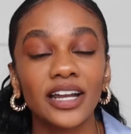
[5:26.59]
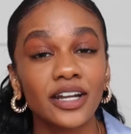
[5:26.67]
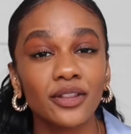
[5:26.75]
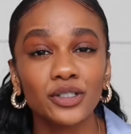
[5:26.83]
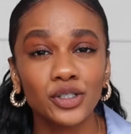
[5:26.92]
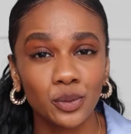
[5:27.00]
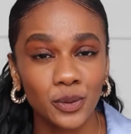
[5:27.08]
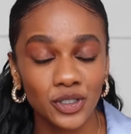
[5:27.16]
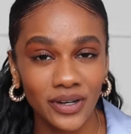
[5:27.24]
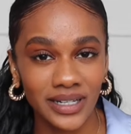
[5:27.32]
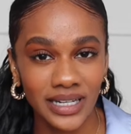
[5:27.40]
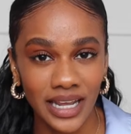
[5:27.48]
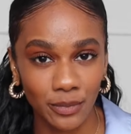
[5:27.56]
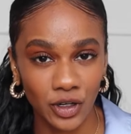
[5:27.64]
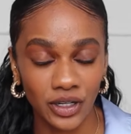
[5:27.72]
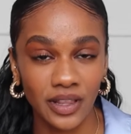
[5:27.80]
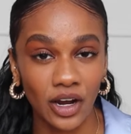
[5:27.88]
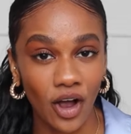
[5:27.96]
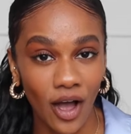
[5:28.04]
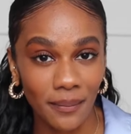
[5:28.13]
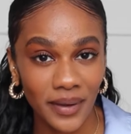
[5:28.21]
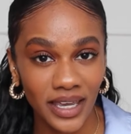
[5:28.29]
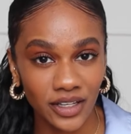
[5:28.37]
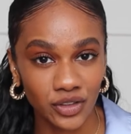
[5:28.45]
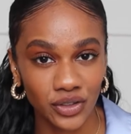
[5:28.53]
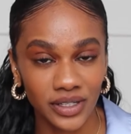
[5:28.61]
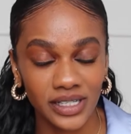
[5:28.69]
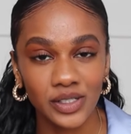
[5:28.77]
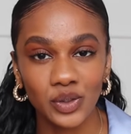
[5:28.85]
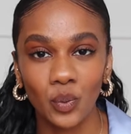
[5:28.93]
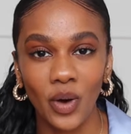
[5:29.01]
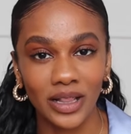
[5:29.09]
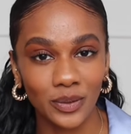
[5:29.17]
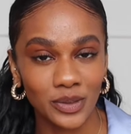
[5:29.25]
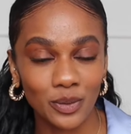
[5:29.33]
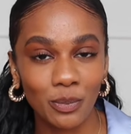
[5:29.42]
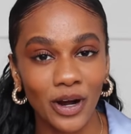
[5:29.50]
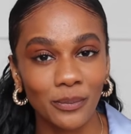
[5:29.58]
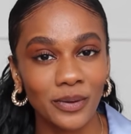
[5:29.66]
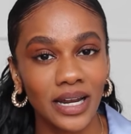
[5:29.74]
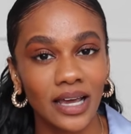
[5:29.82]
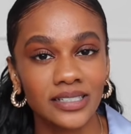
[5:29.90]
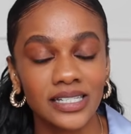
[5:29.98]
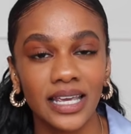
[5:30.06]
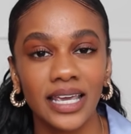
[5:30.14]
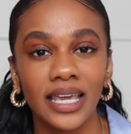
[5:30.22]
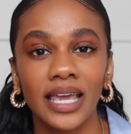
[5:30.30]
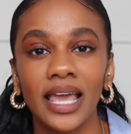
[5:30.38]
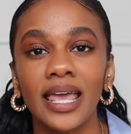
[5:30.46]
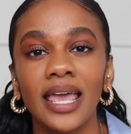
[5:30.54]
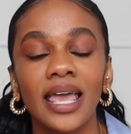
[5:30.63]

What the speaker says: Another super trendy neighborhood that caught my interest while I was apartment hunting